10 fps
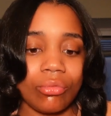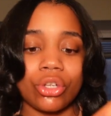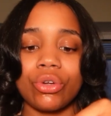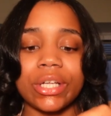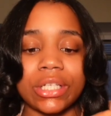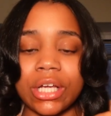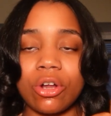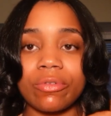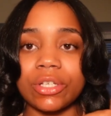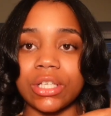you get to take it
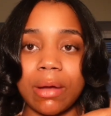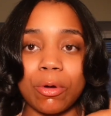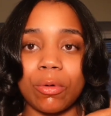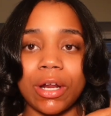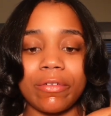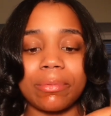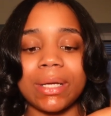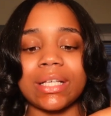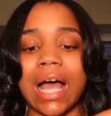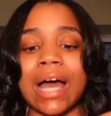over the summer or whatever
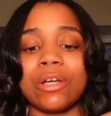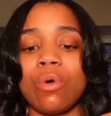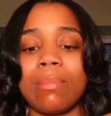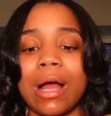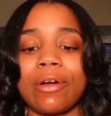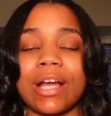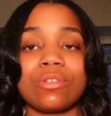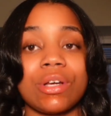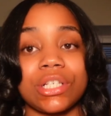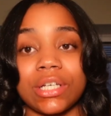because I didn't want my
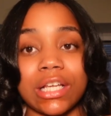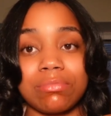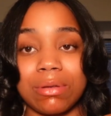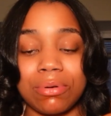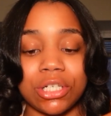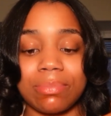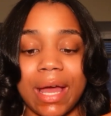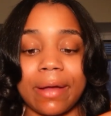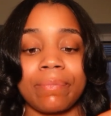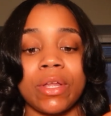graduation day to be pushed
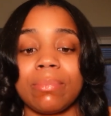back.